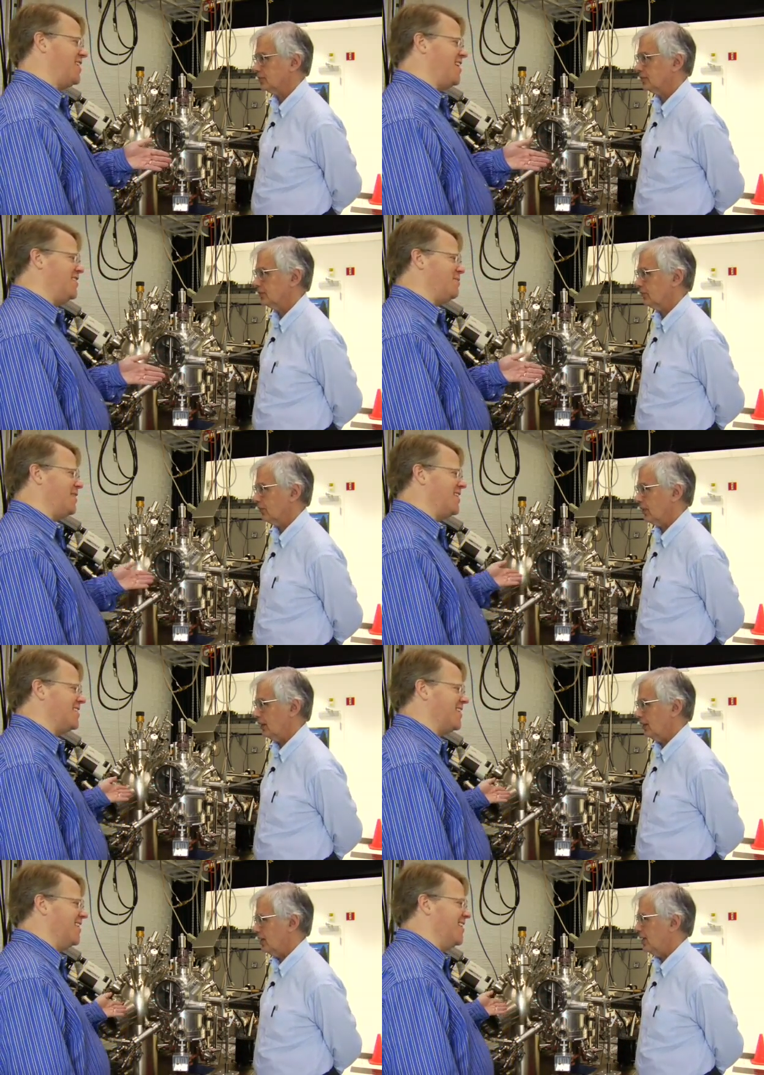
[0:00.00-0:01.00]
Speaker 1: challenge
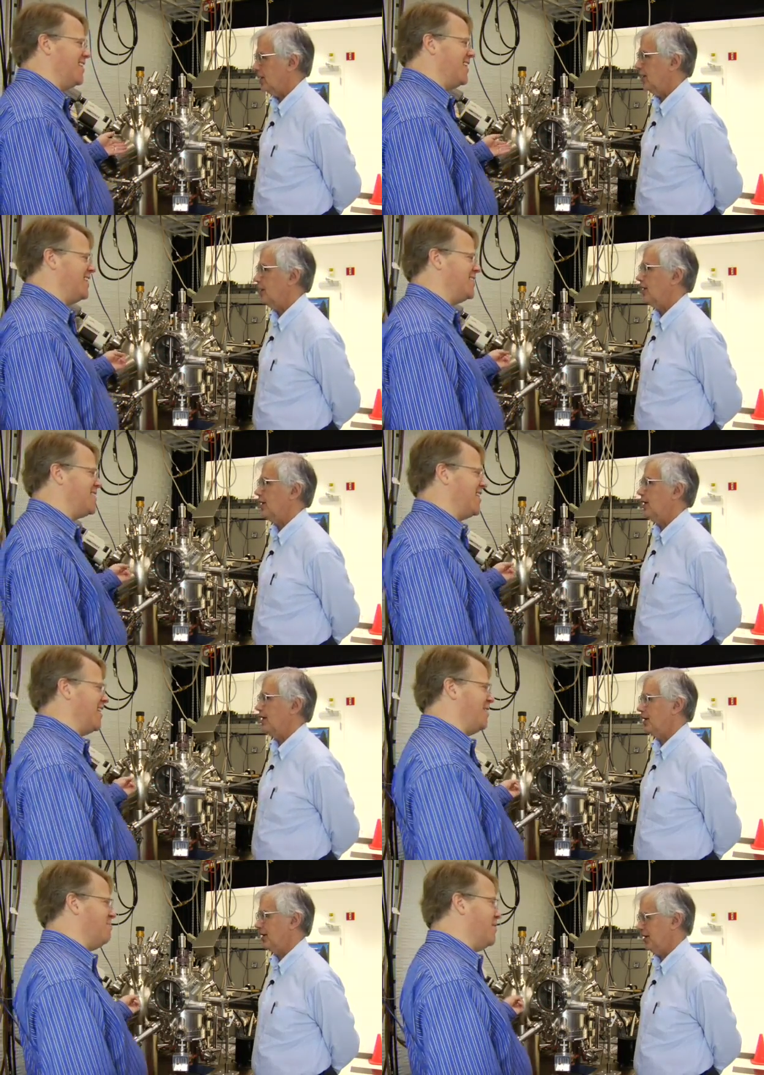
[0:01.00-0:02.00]
because things
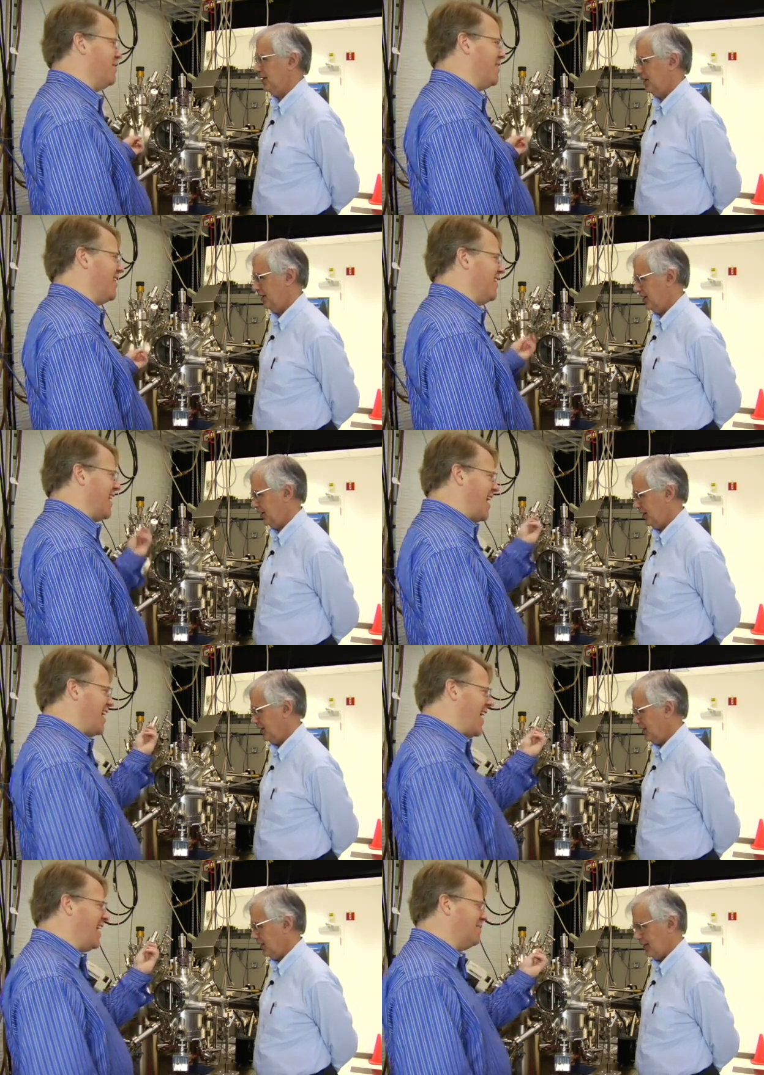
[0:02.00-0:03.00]
uh, move around. Uh,
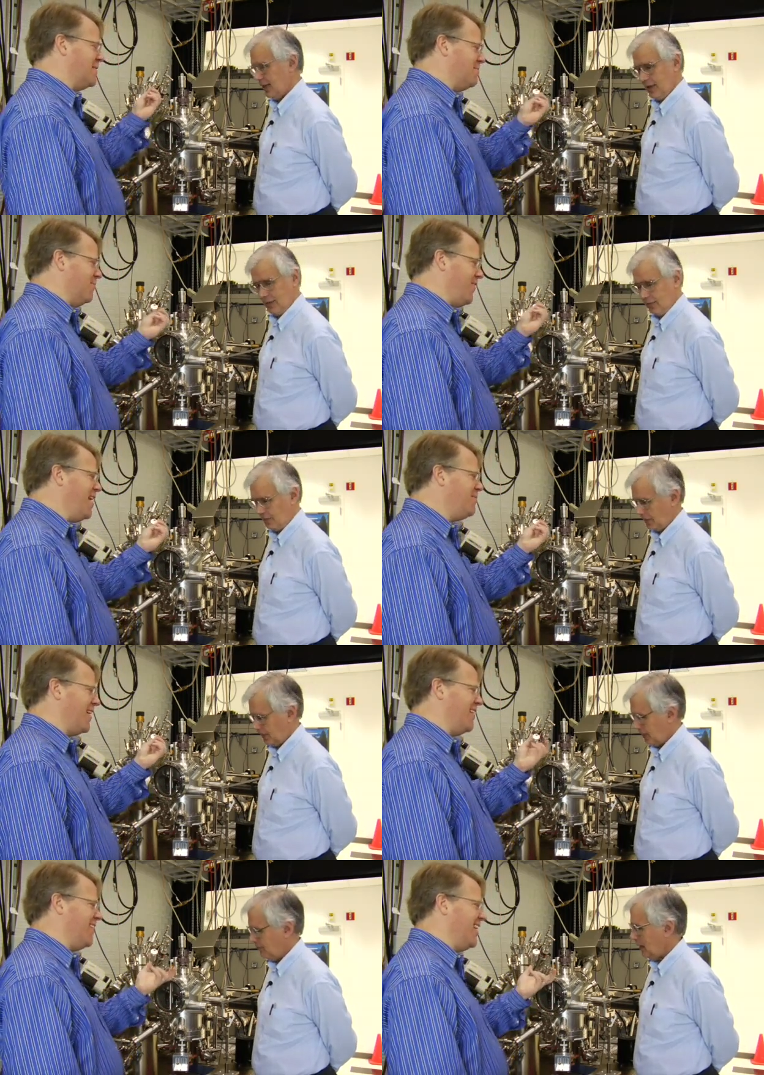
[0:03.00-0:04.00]
atoms
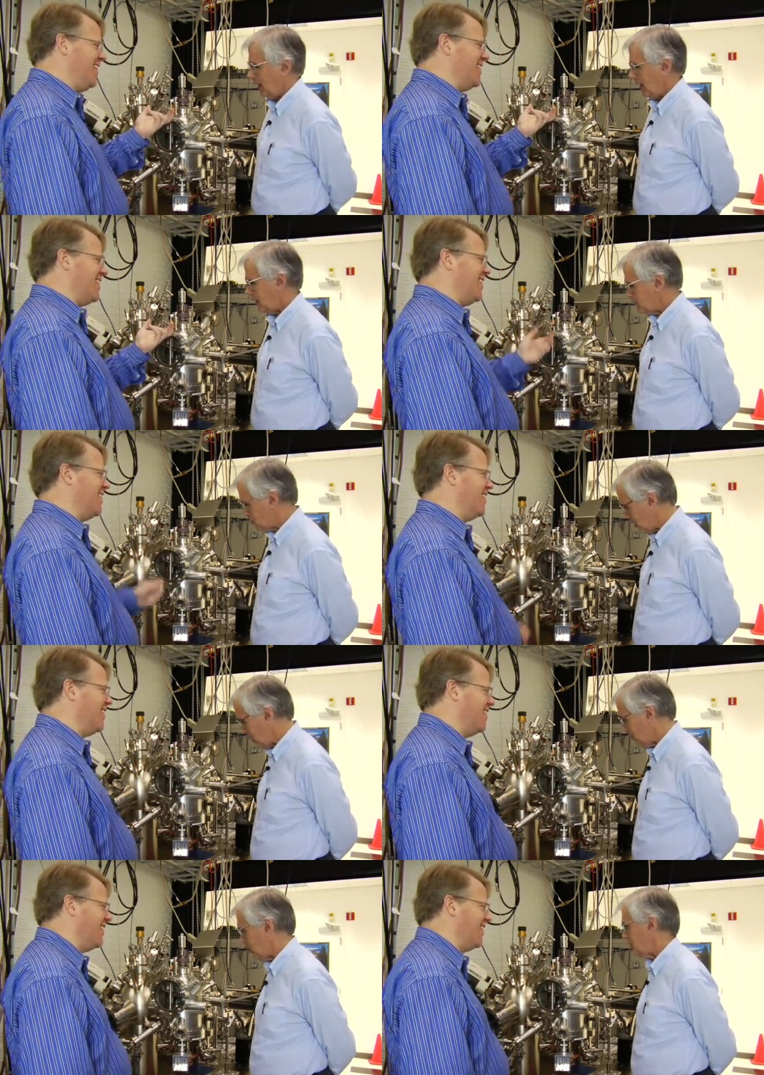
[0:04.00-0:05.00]
vibrate, right?
Speaker 2: Atoms
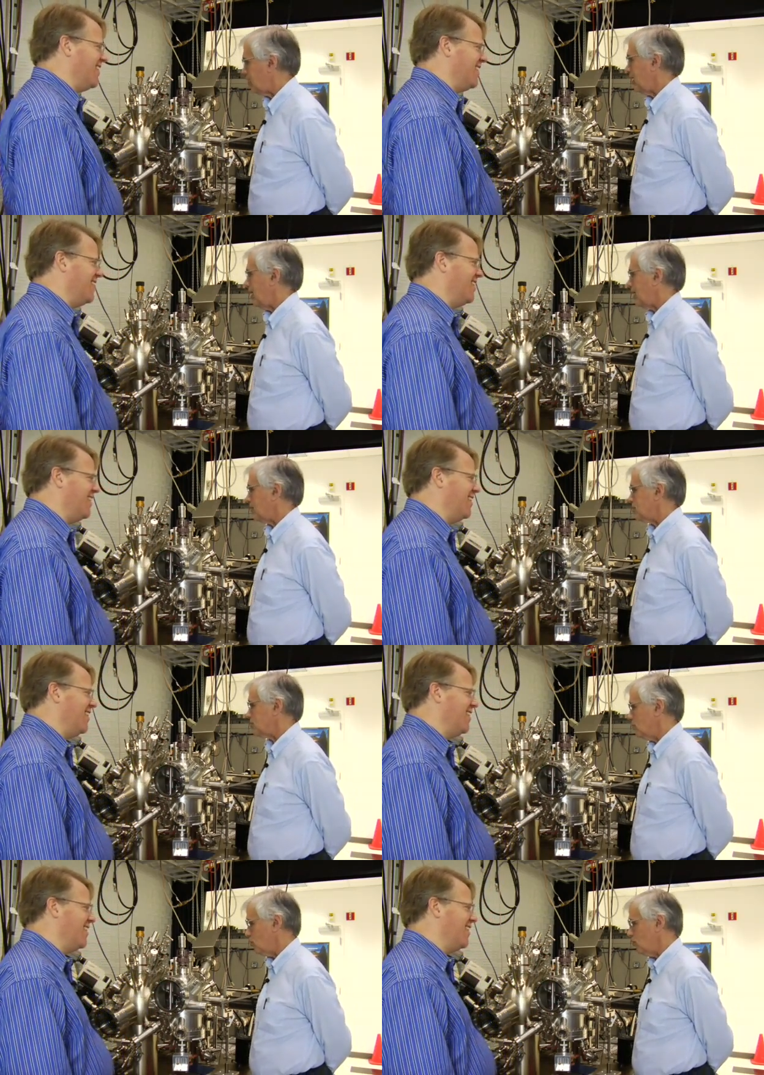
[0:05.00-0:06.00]
vibrate,
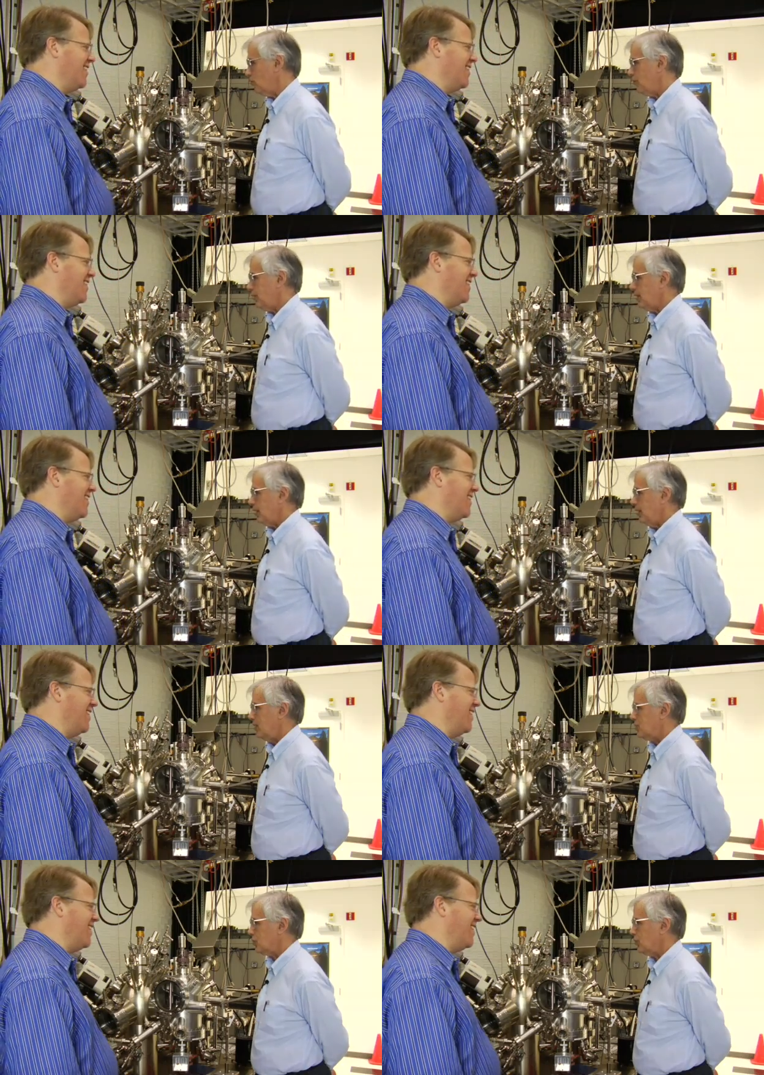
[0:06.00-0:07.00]
atoms move.
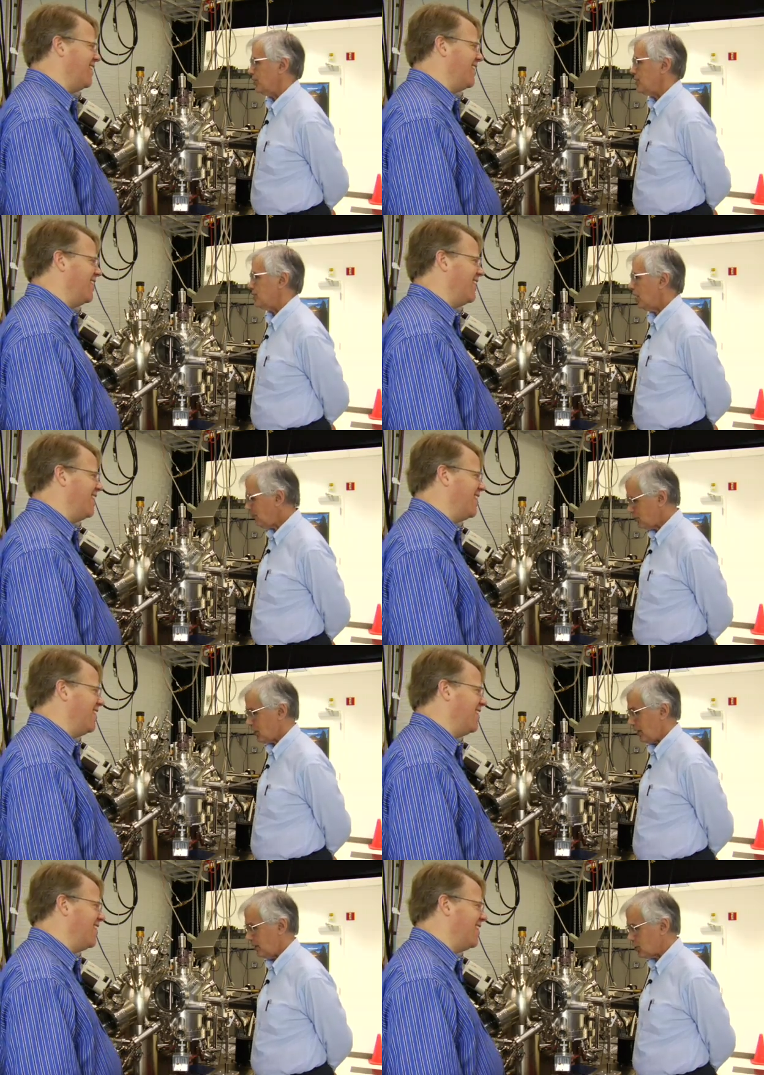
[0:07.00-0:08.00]
And so the
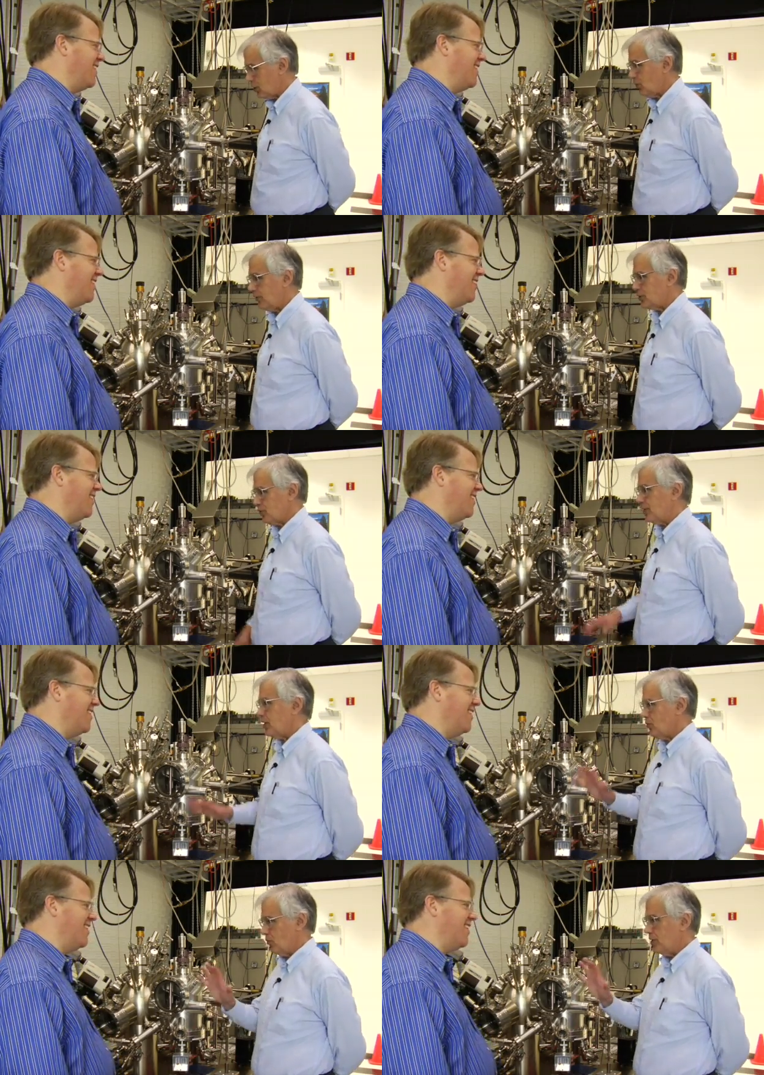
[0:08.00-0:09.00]
tough challenge, and the one that's
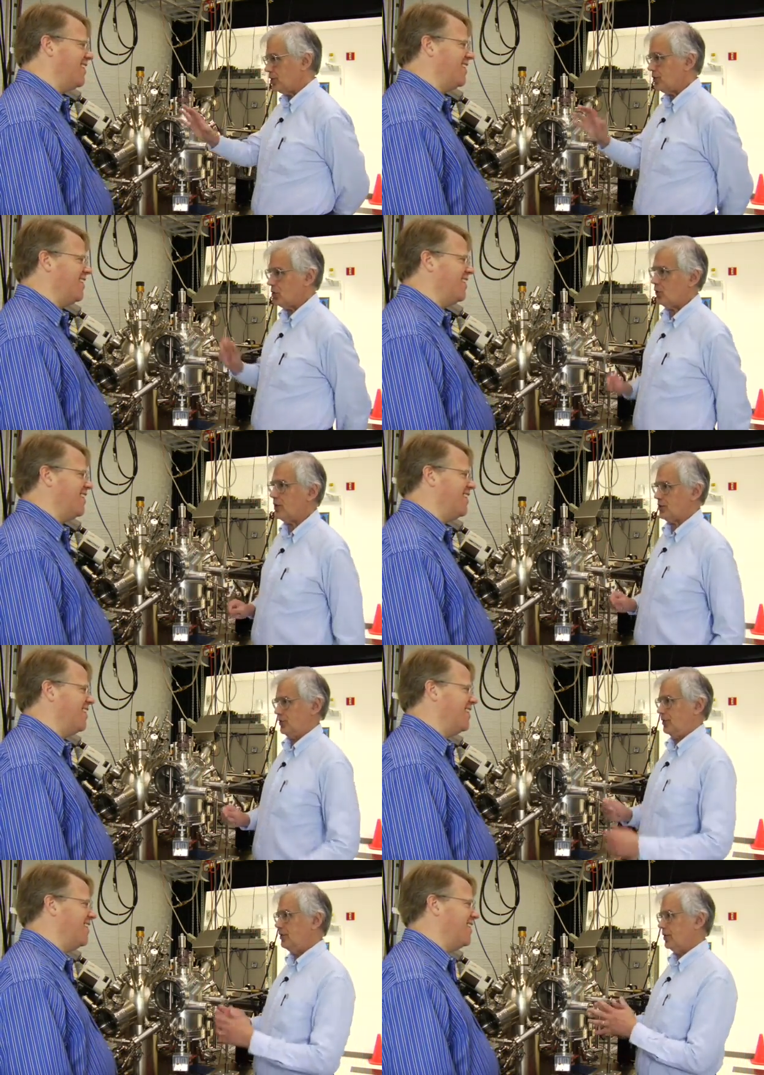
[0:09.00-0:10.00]
really a research
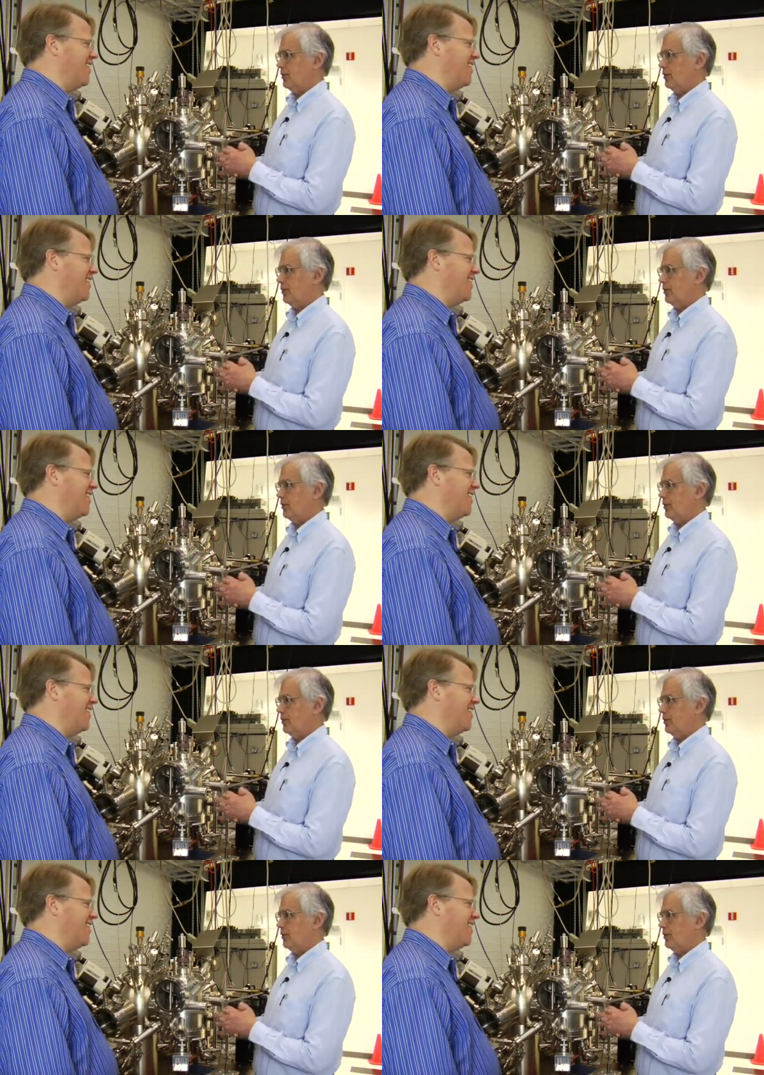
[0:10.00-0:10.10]
question,